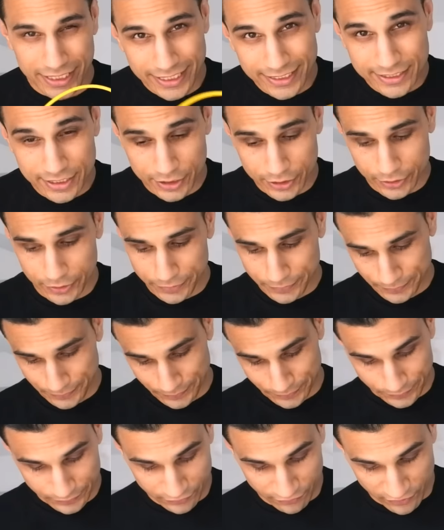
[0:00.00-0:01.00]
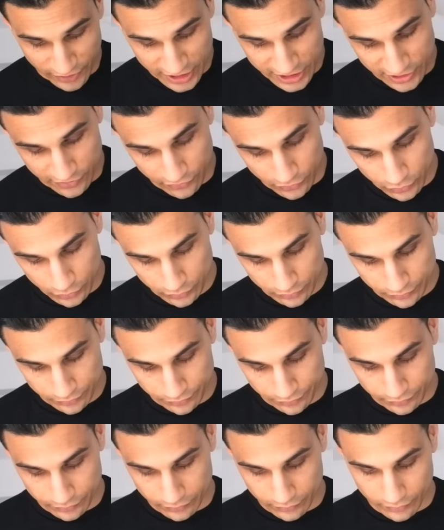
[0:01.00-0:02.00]
you need to do, first of all,
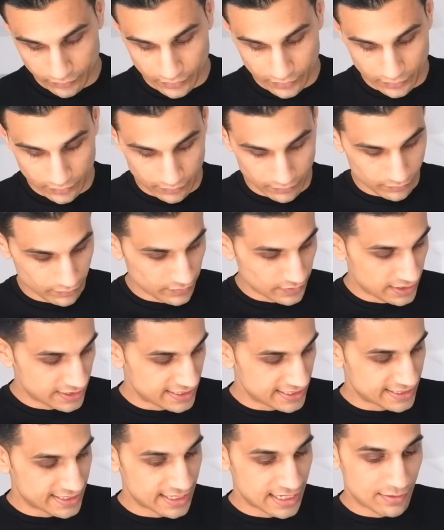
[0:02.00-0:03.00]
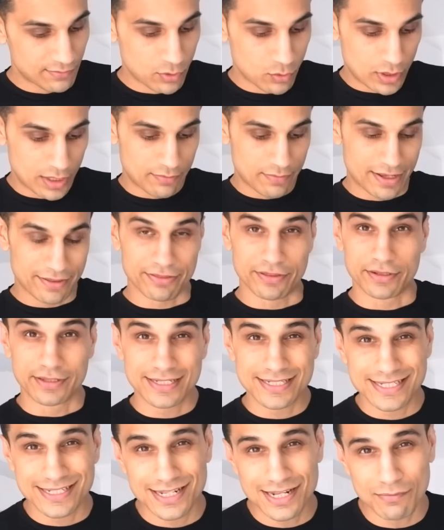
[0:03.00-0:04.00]
this is the number one method.
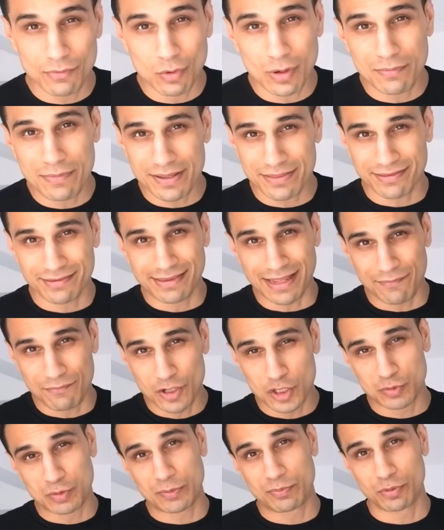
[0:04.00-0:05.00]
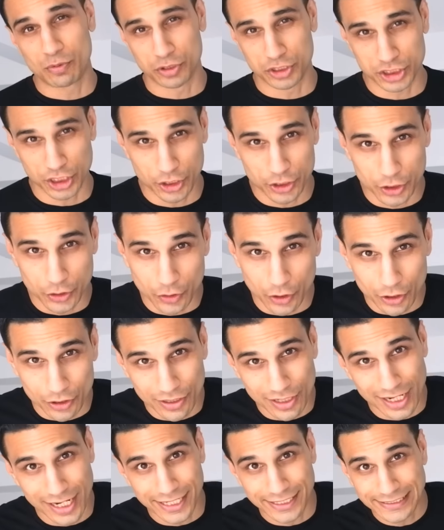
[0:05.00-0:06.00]
This is the number one method that most people will show you
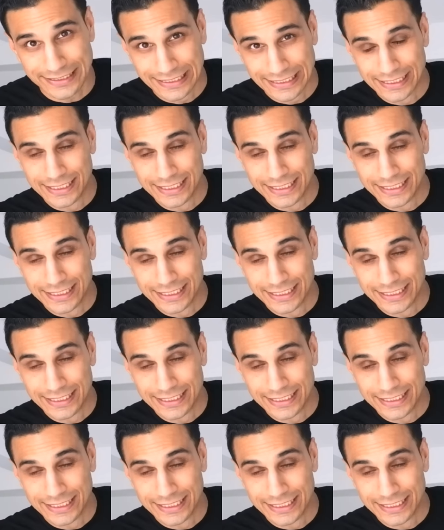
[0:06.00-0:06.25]
online.